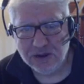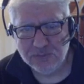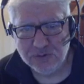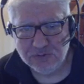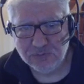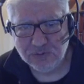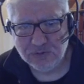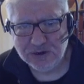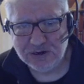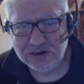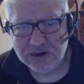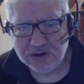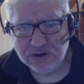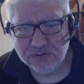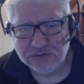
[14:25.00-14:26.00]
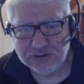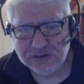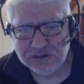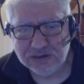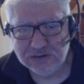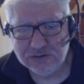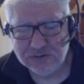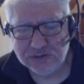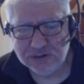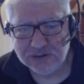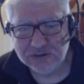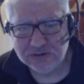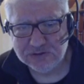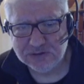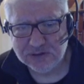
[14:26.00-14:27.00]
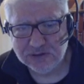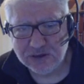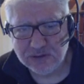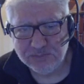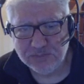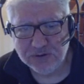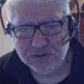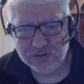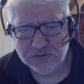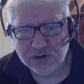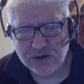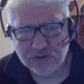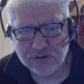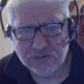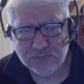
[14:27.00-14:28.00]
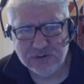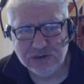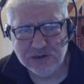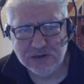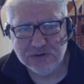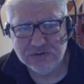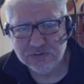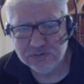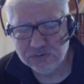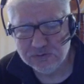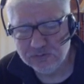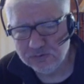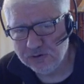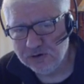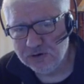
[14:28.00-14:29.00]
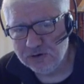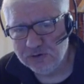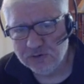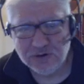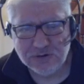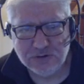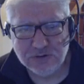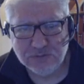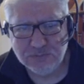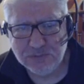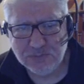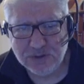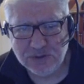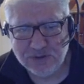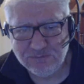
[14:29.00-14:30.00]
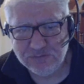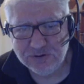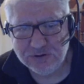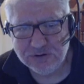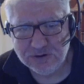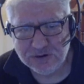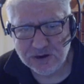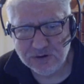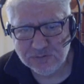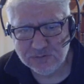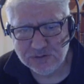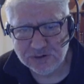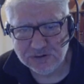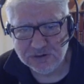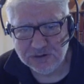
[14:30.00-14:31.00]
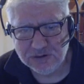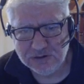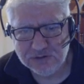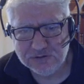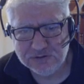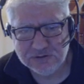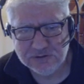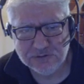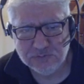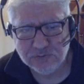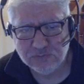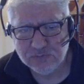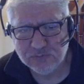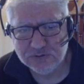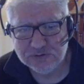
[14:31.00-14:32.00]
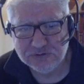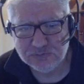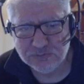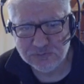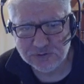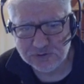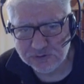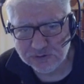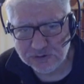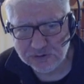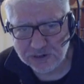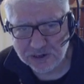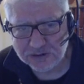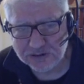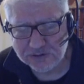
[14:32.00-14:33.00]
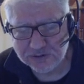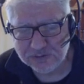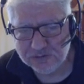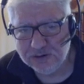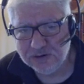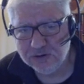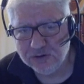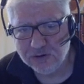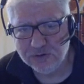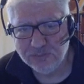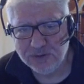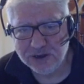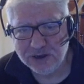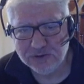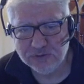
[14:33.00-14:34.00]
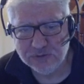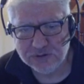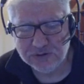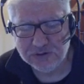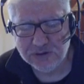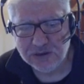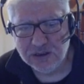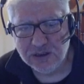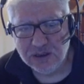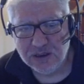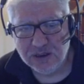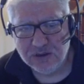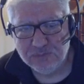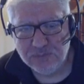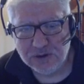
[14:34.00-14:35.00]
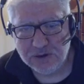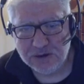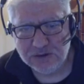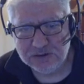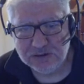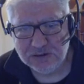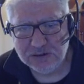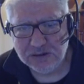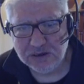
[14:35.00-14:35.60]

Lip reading: gonna wait it out until like there's a lot better documentation or until people have figured it out and here's what Rust is really good at and I'll get back to it. But